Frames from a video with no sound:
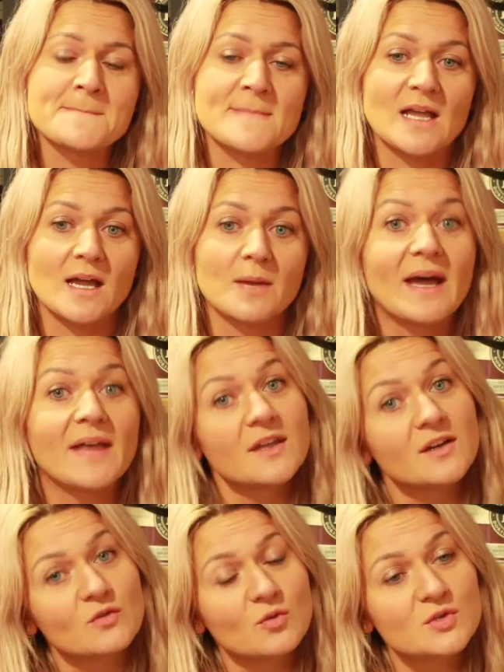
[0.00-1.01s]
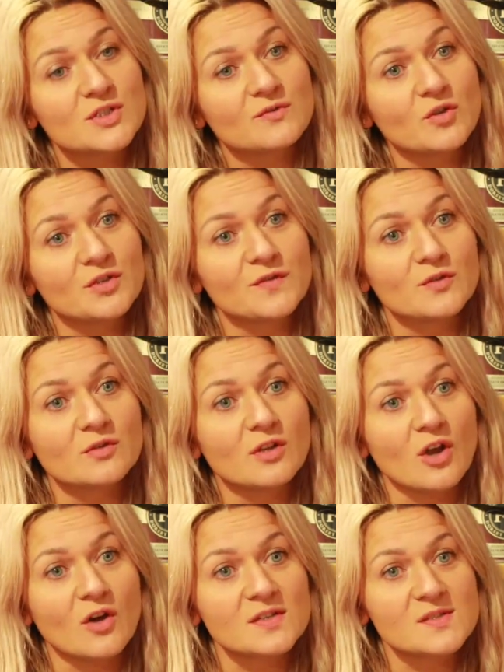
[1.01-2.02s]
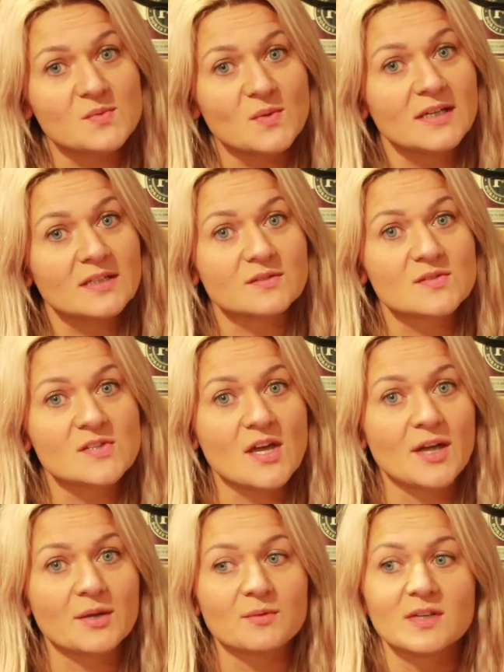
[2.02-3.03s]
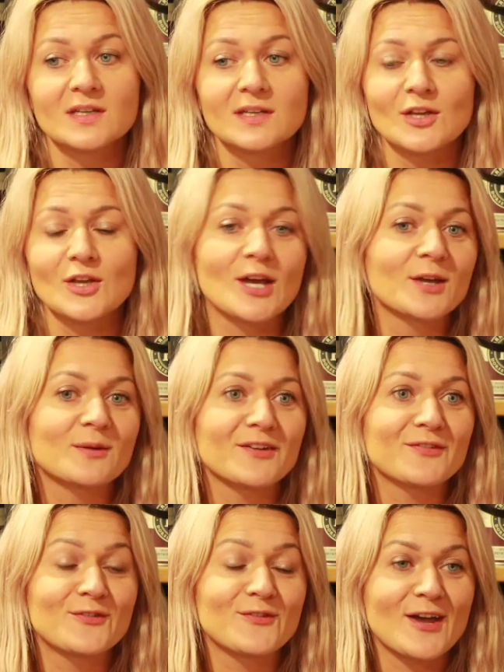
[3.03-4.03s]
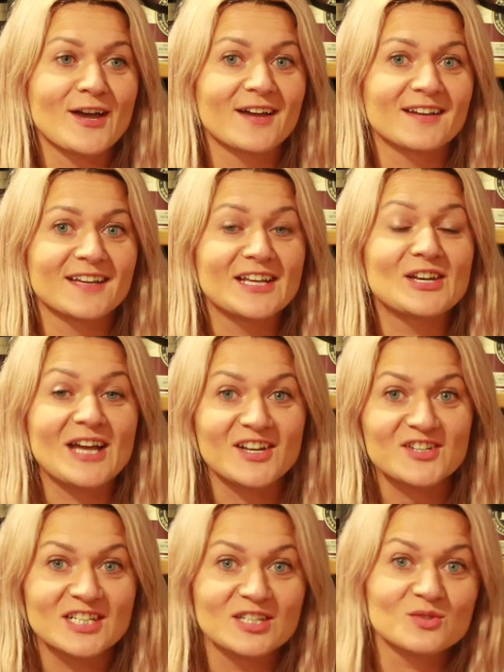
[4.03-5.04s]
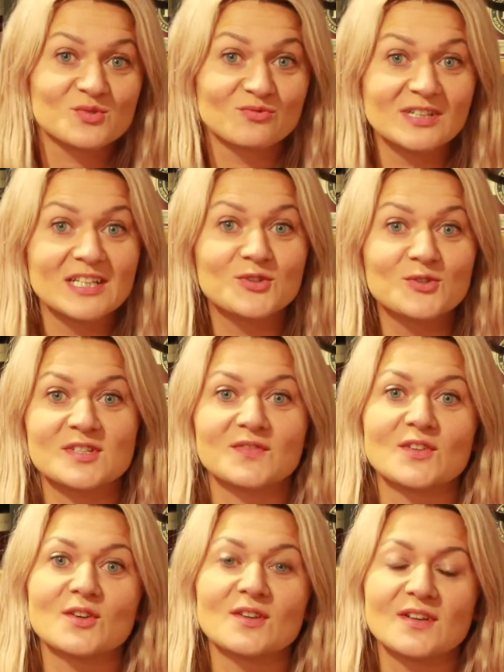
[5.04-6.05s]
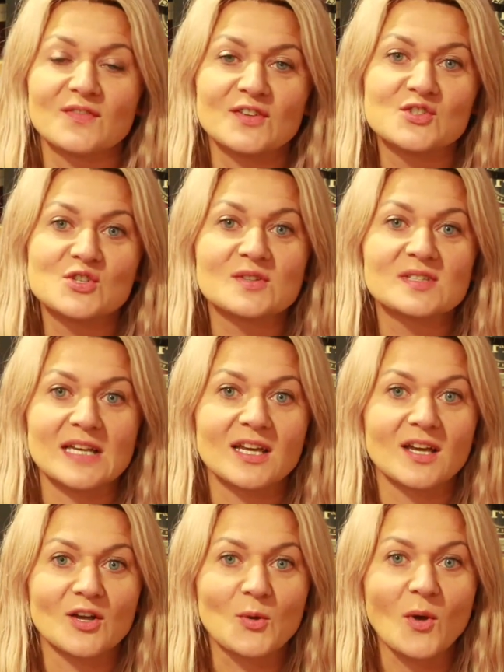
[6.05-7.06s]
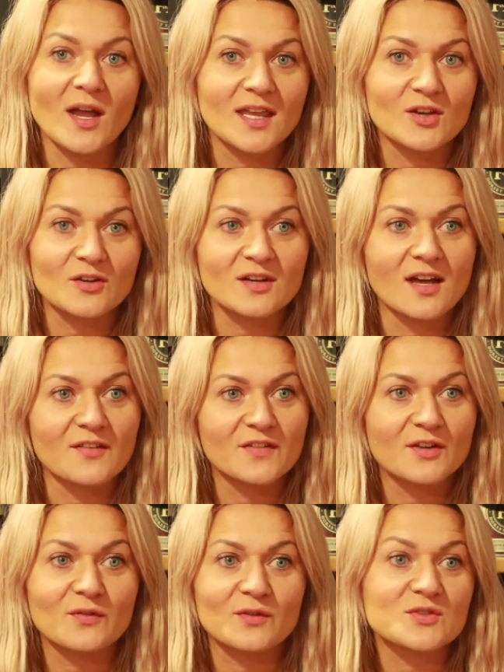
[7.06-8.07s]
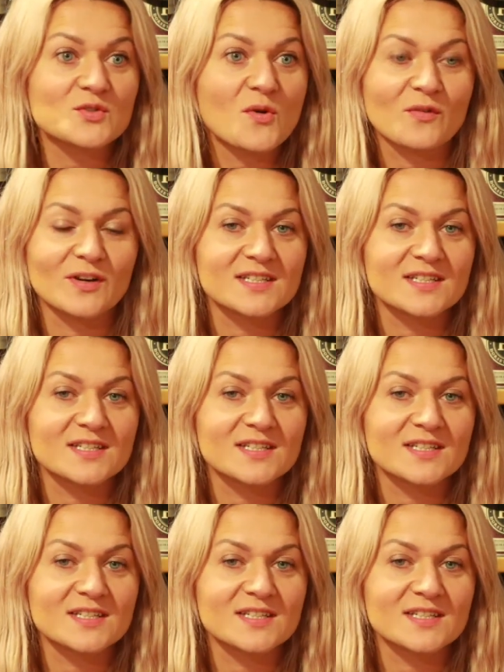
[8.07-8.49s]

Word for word: um, and then of course you've got your full gloss as well so you know if uh, it actually looks really good if you if you choose like a quirky colour for your front door for